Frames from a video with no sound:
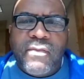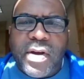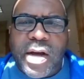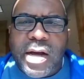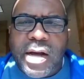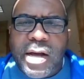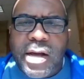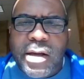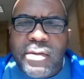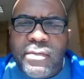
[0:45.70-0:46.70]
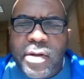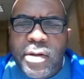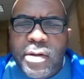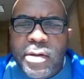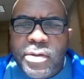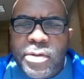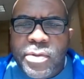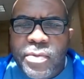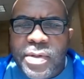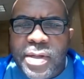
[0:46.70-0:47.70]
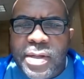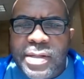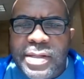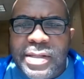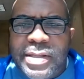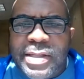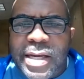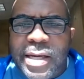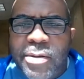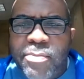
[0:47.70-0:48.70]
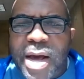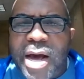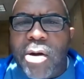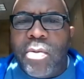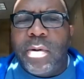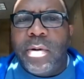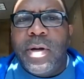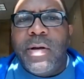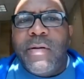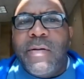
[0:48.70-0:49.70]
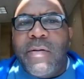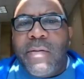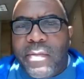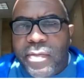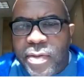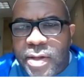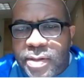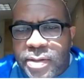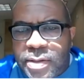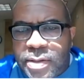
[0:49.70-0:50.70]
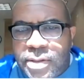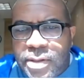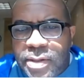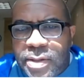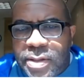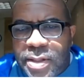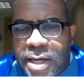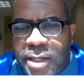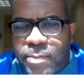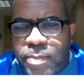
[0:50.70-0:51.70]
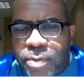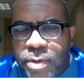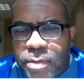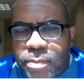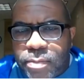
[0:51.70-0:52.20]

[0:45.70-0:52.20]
5 to the second power. This is the exponent.